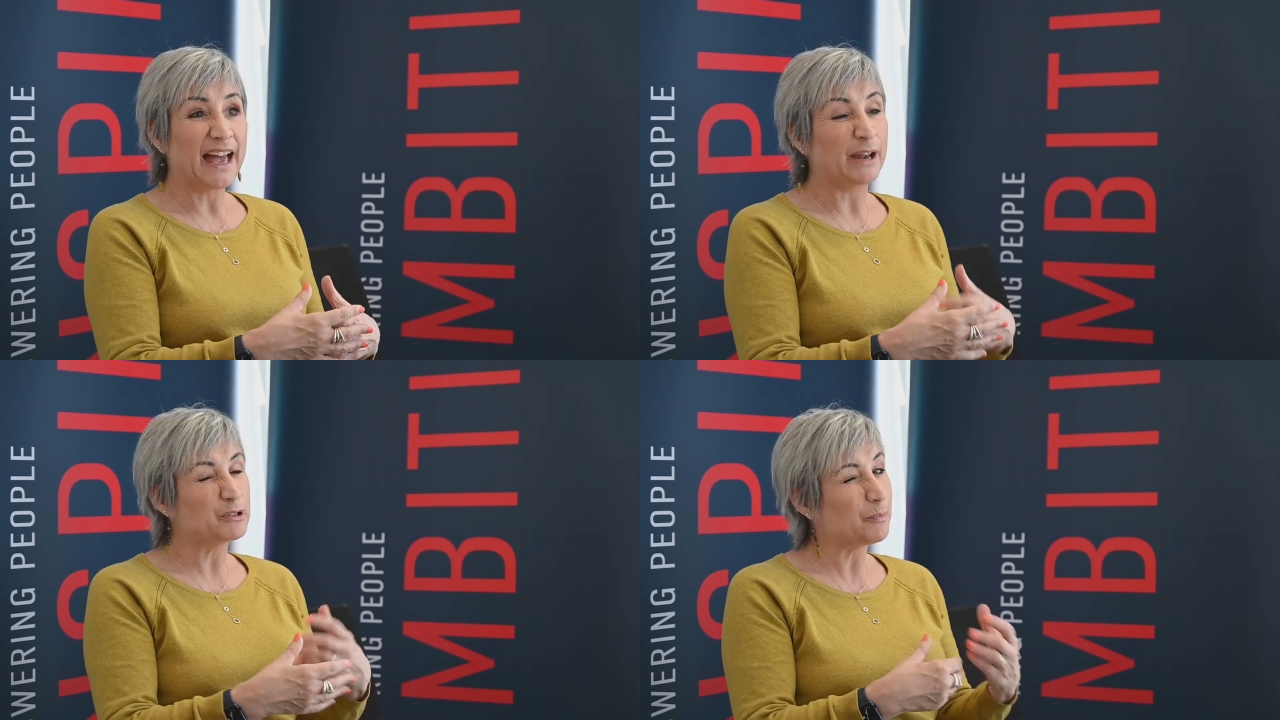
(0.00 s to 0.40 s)

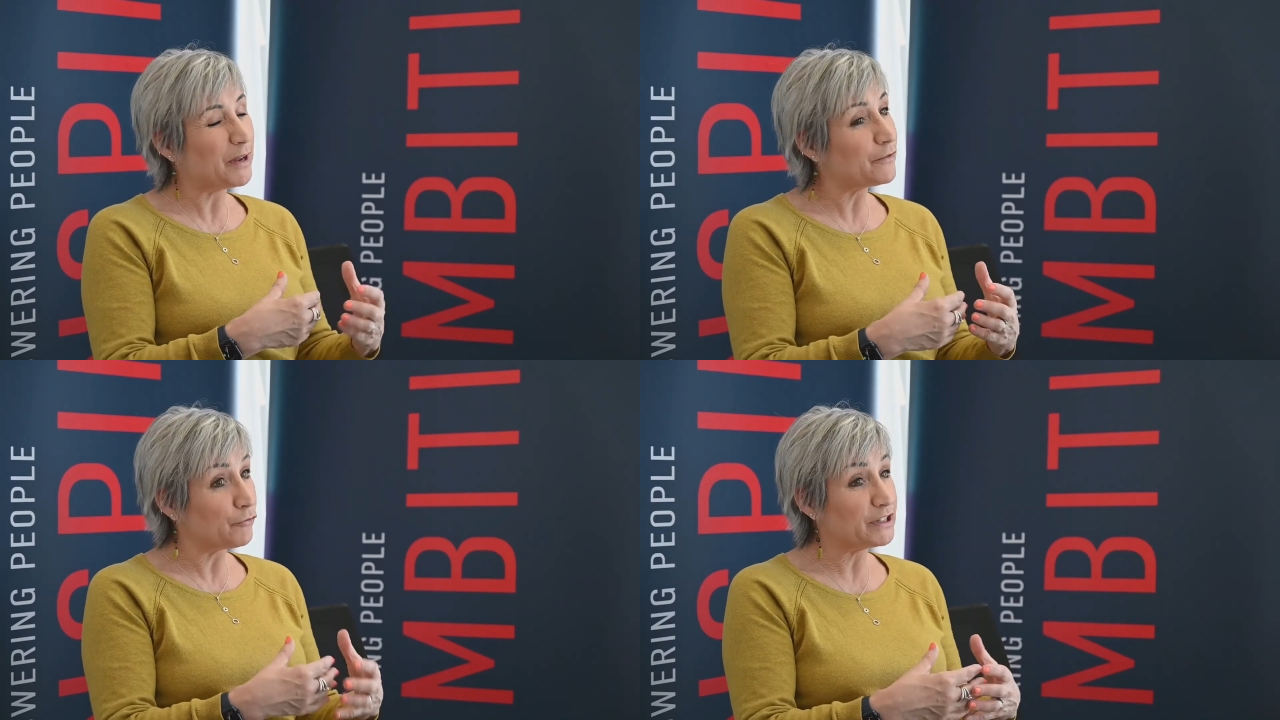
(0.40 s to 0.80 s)
It was a bit
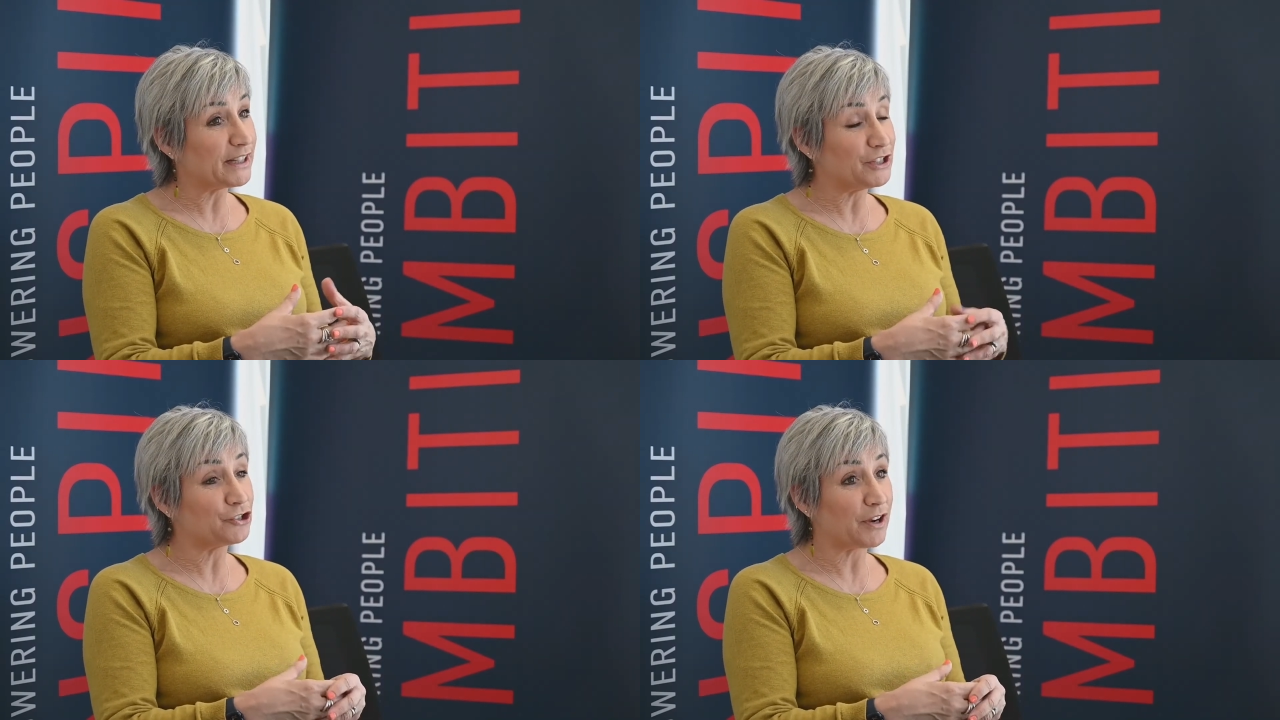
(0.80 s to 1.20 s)
of a
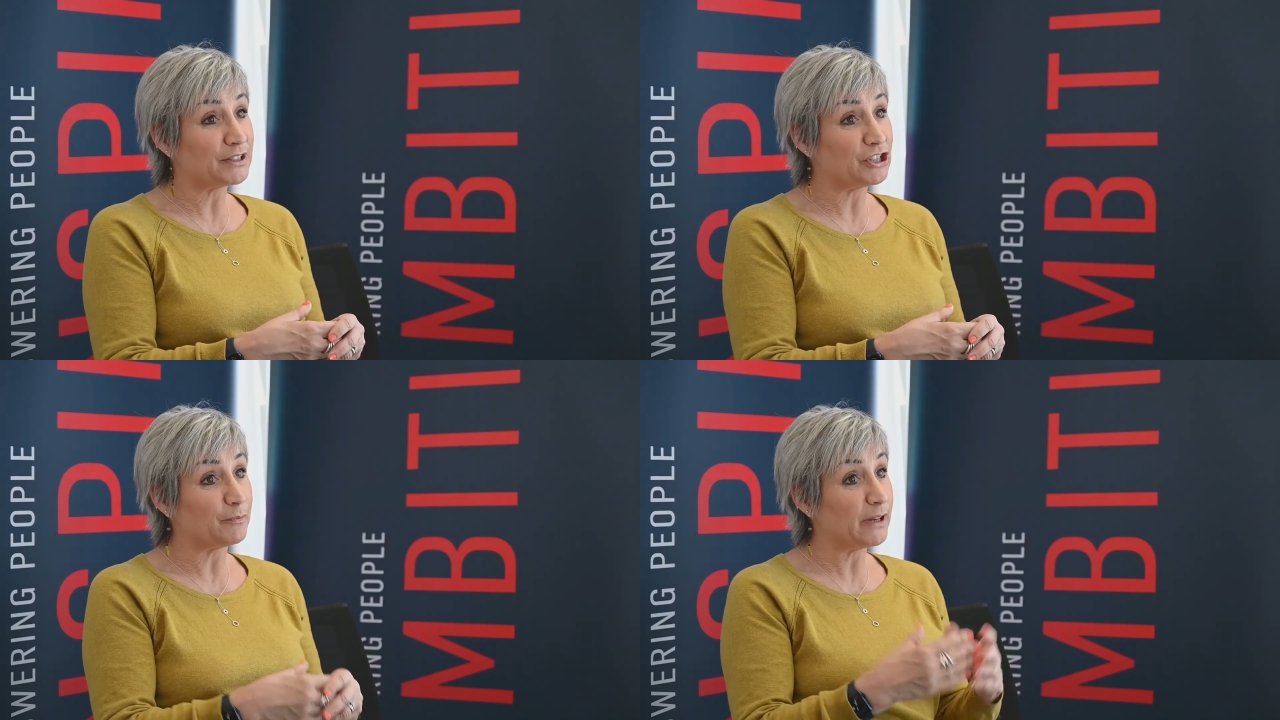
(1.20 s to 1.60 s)
risky
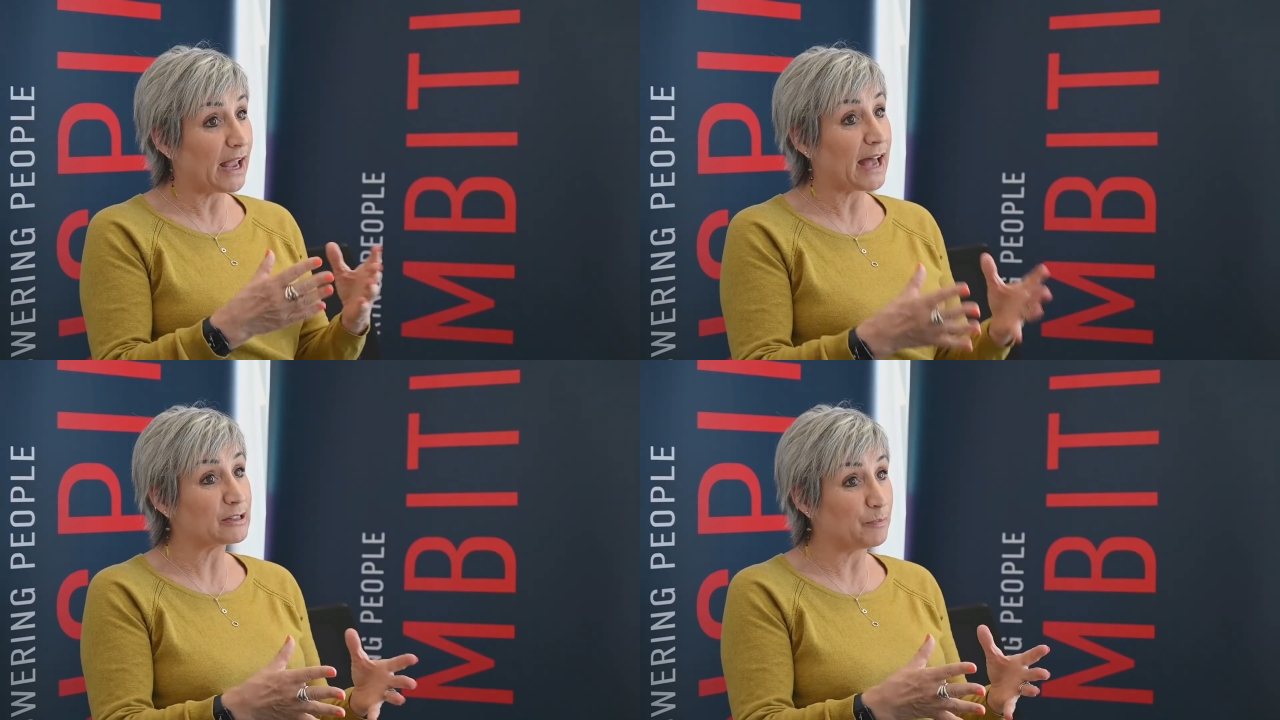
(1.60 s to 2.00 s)
strategy, but it
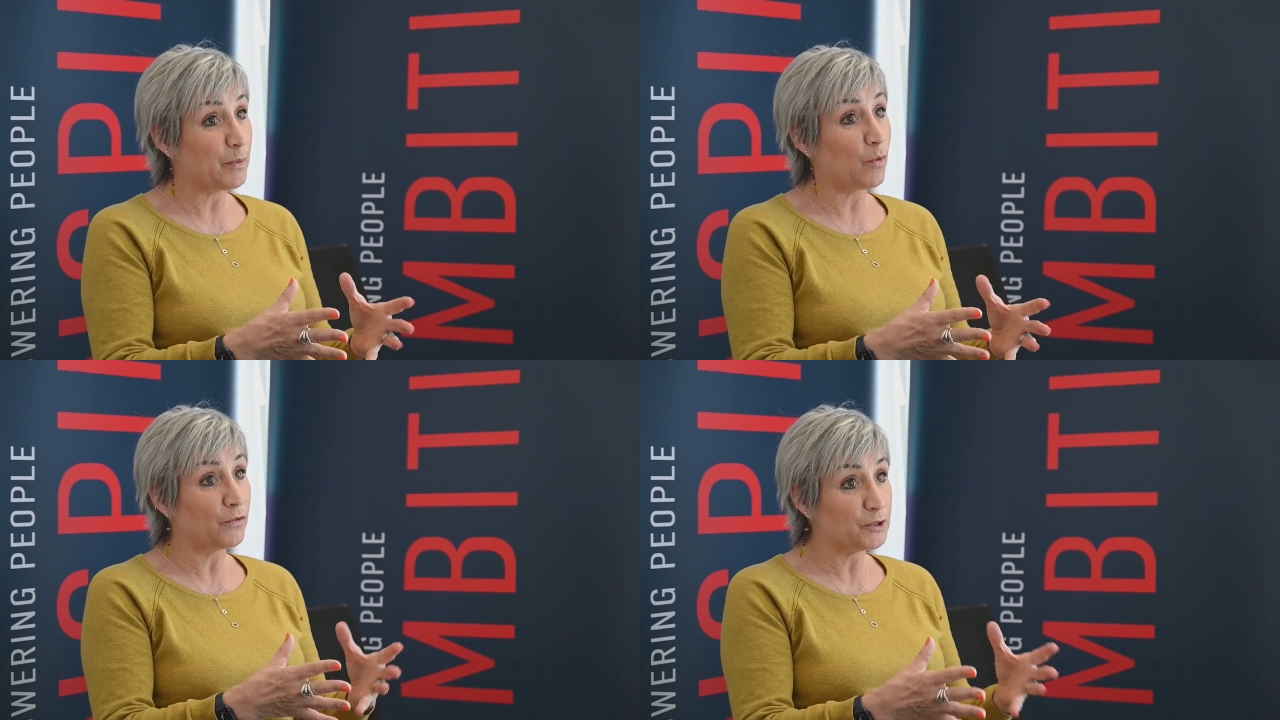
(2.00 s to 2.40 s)
has
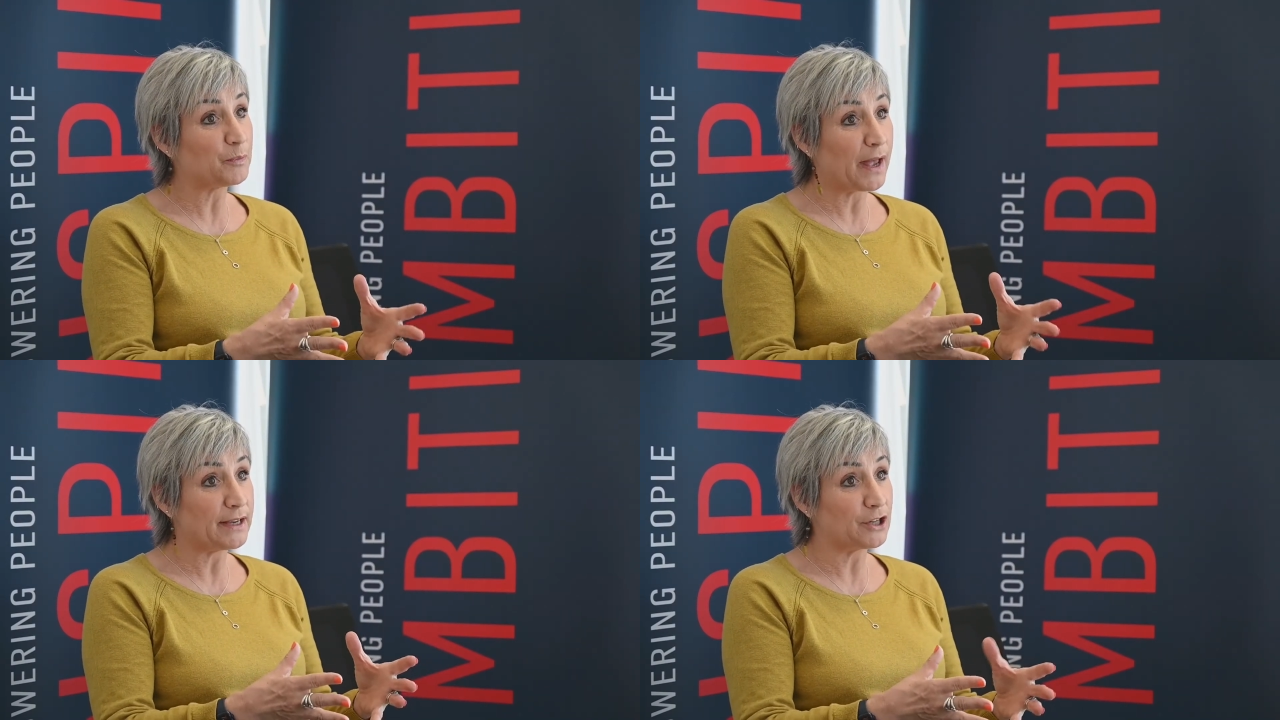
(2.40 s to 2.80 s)
been one that's
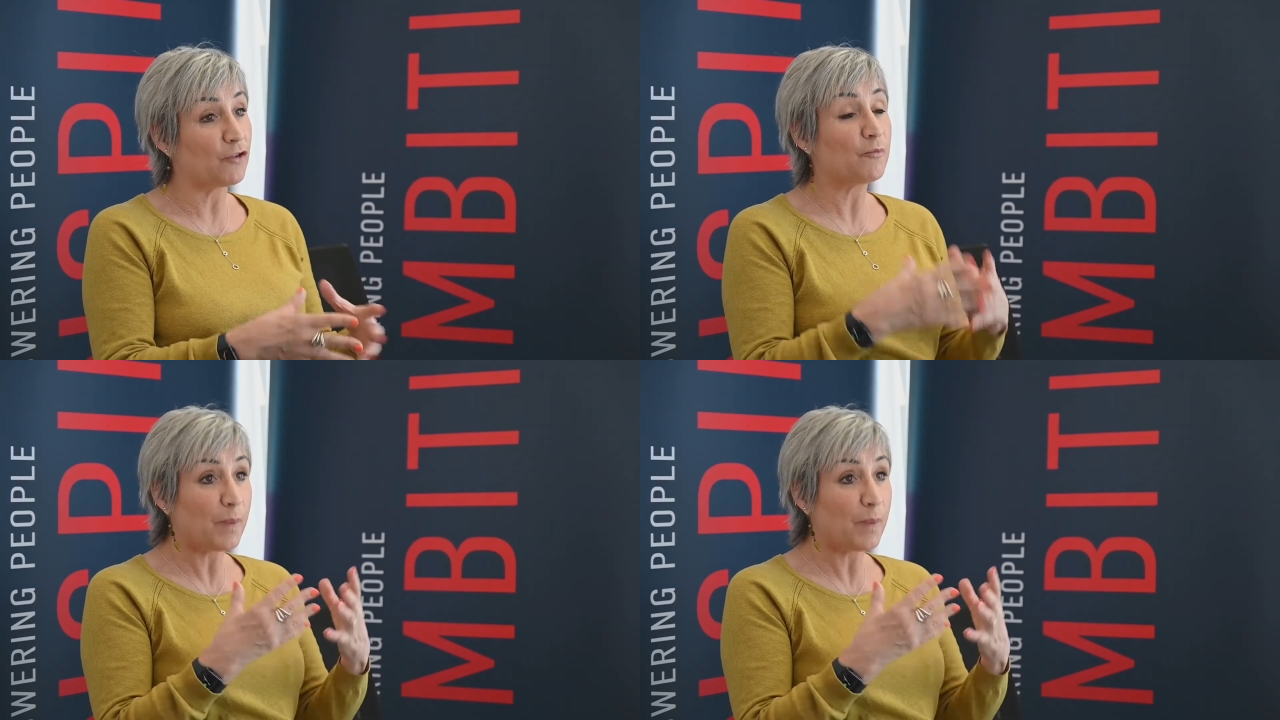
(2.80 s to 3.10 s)
paid off